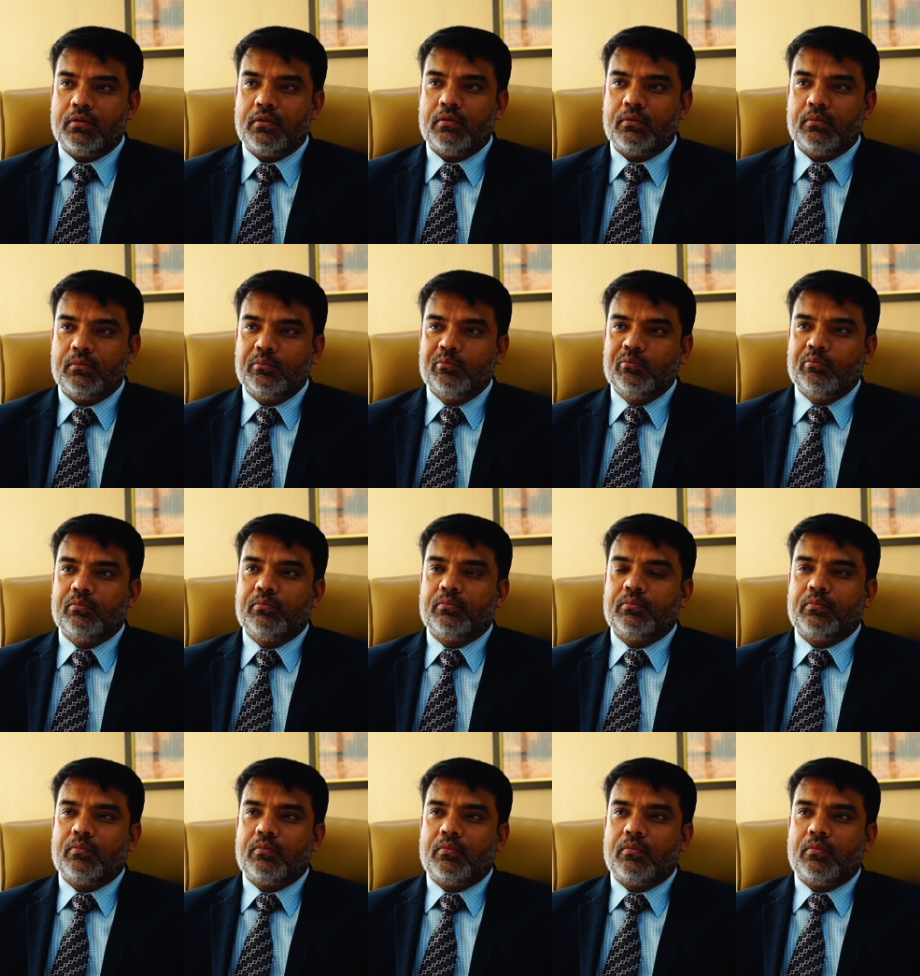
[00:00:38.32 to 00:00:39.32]
Uh, how
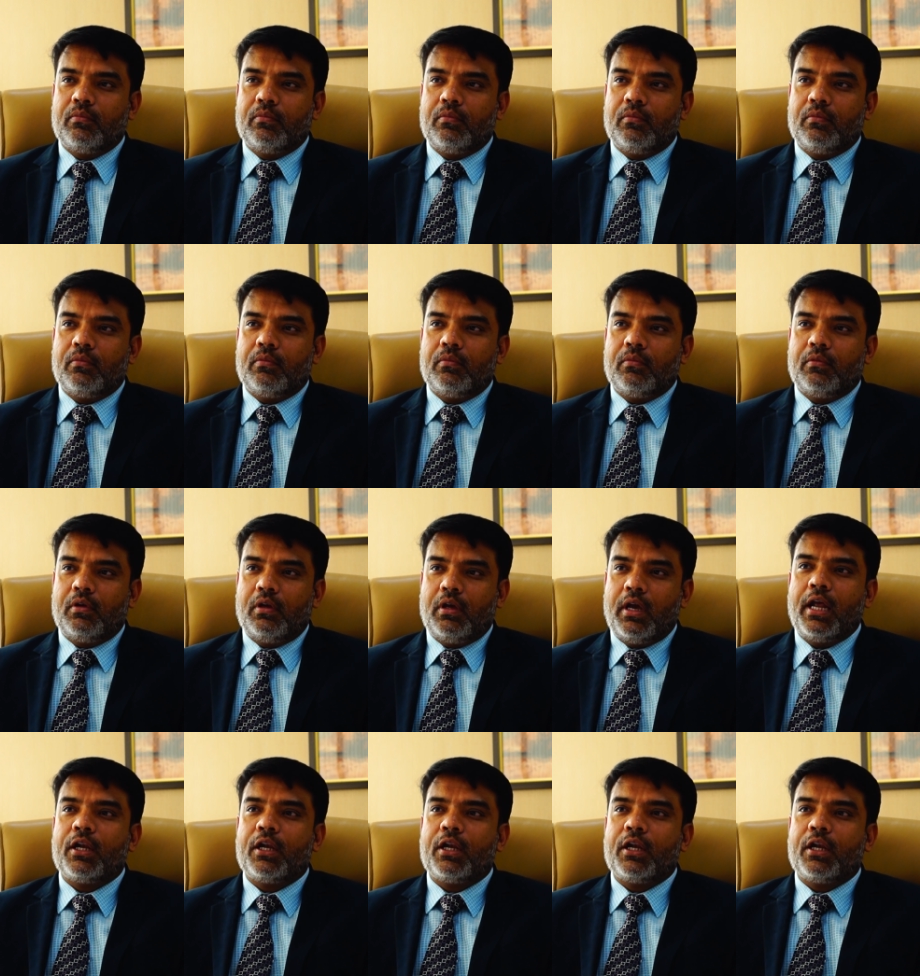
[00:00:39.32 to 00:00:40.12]
many people does it employ?